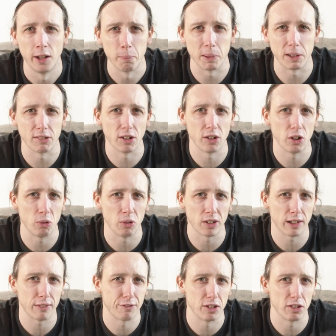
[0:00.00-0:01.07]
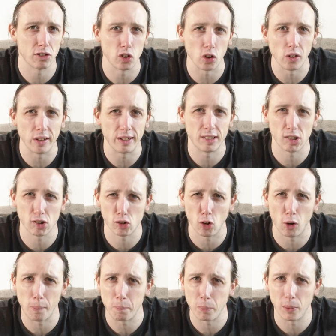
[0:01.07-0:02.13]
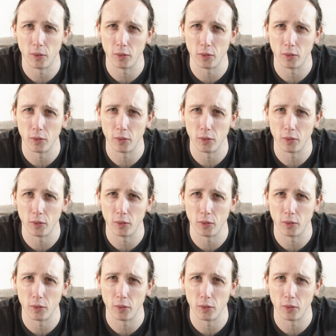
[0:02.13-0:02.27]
because I don't want to have to suddenly stop